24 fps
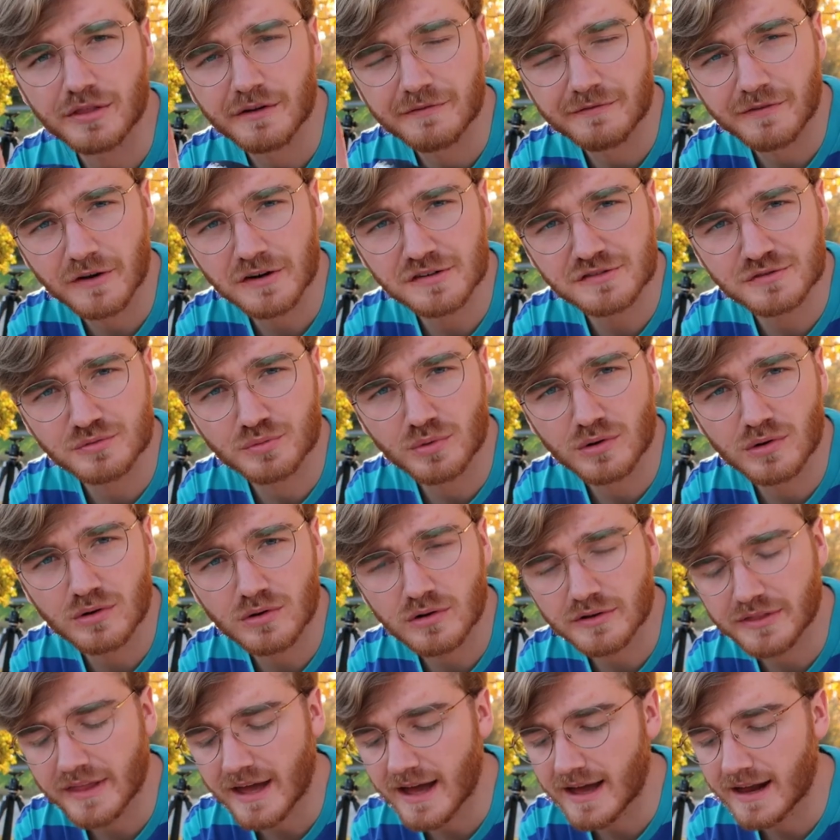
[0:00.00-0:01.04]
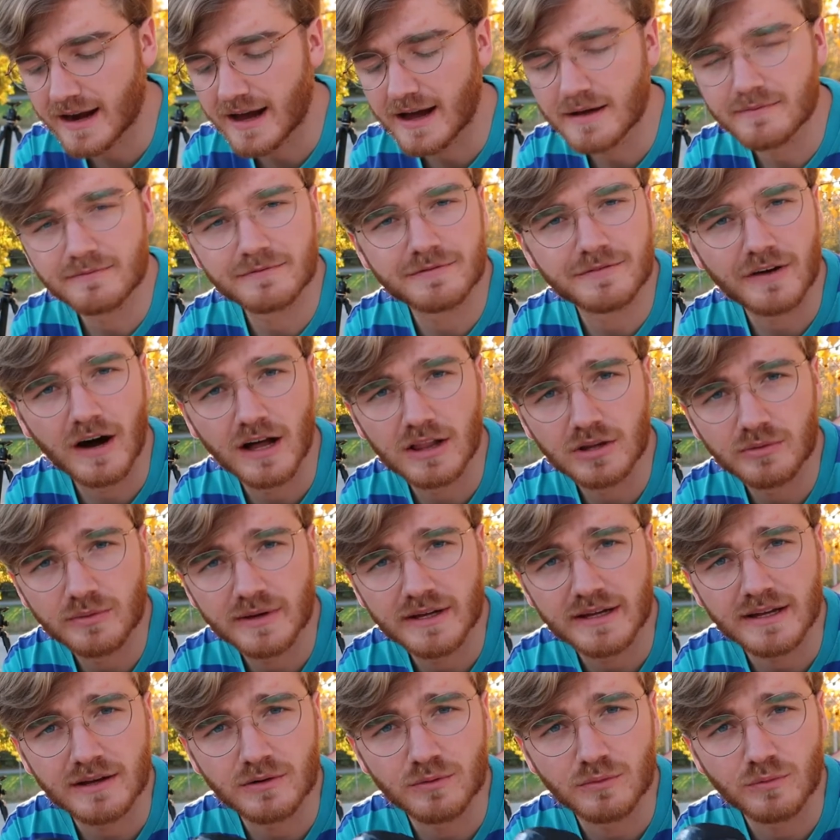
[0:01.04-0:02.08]
the first rule that I'm
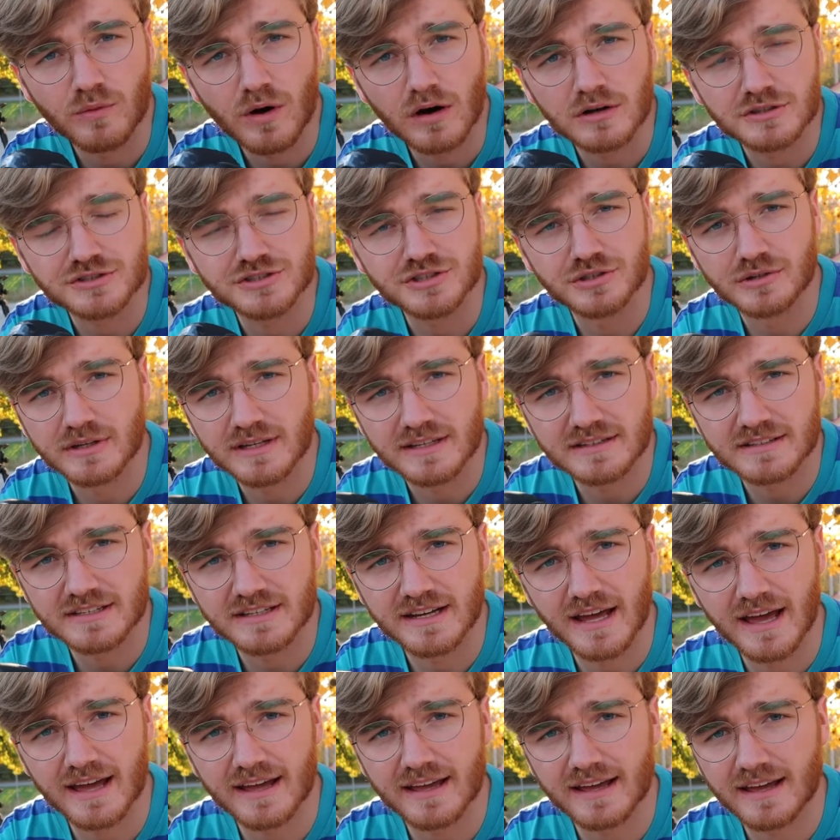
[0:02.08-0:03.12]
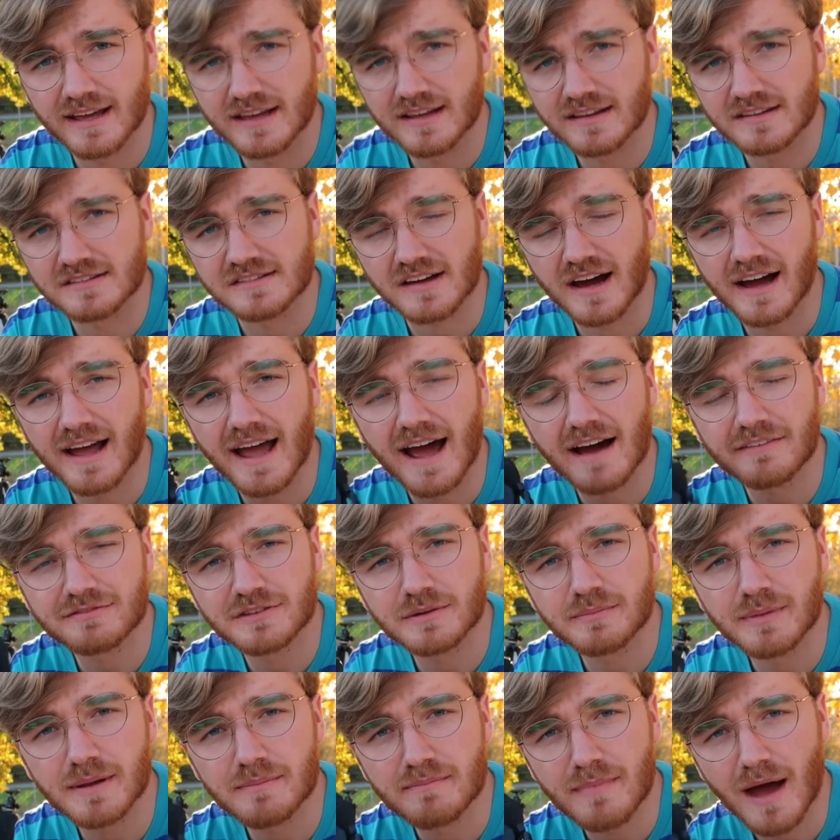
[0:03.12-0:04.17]
following while shooting today is I have
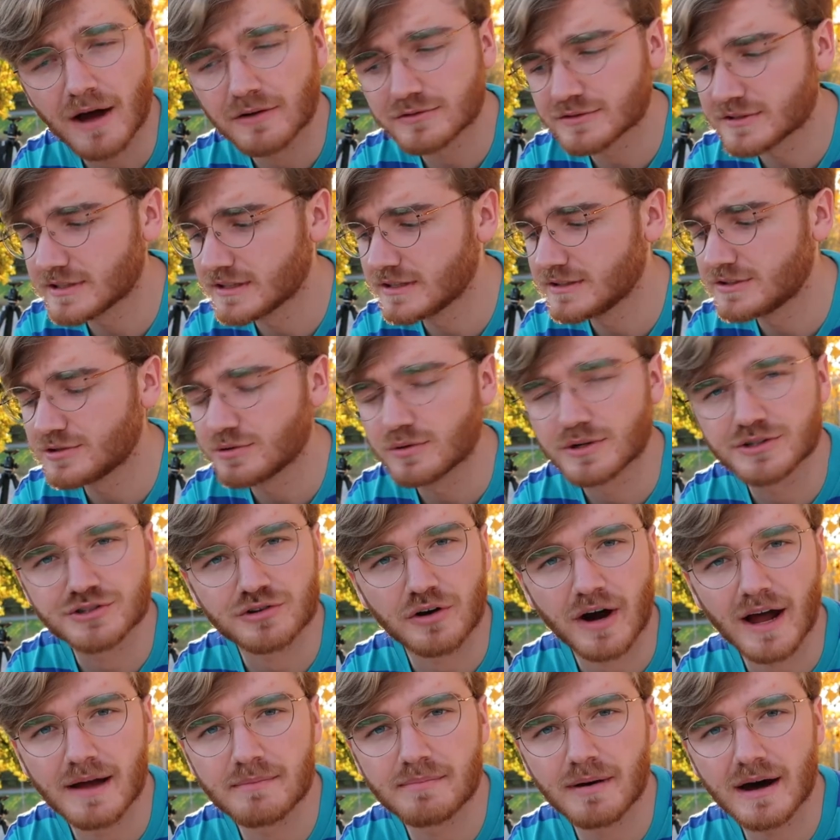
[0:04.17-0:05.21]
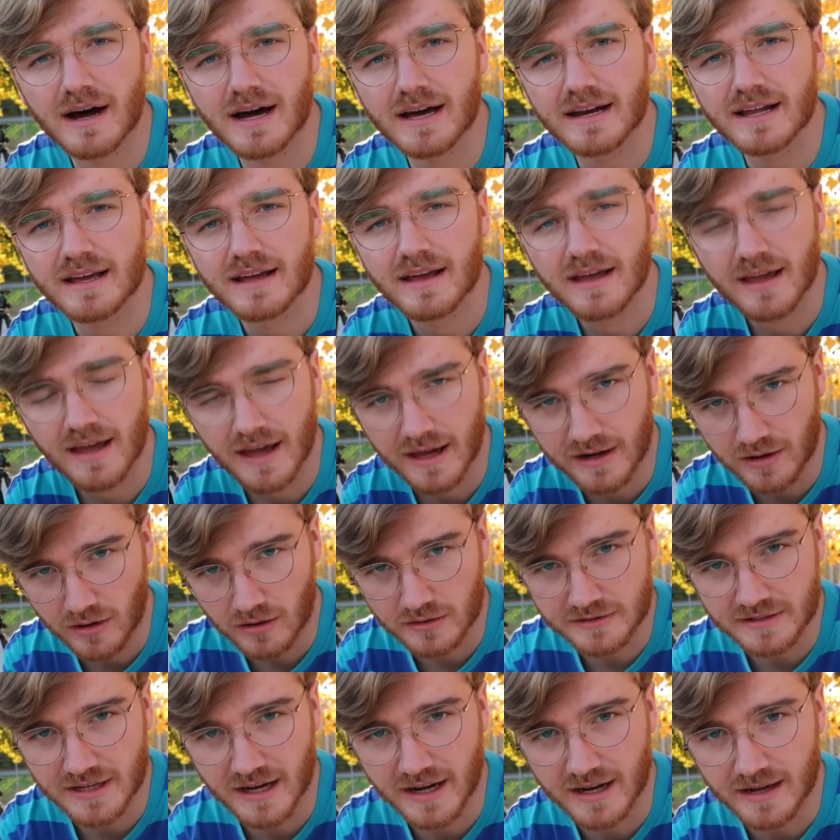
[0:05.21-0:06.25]
to be mounted to a tripod at
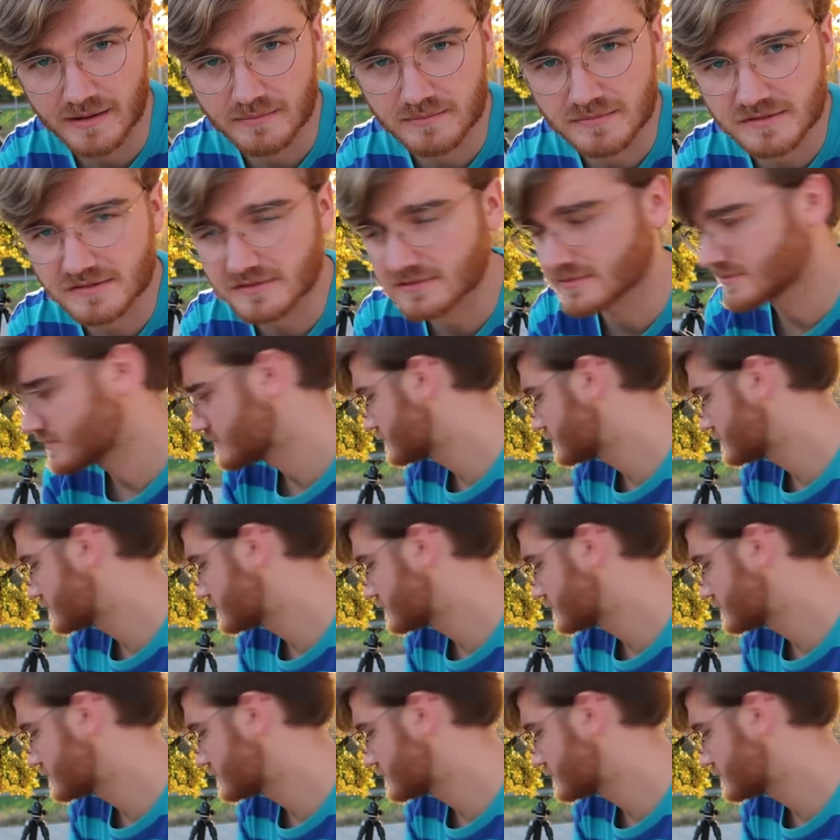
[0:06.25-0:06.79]
all times.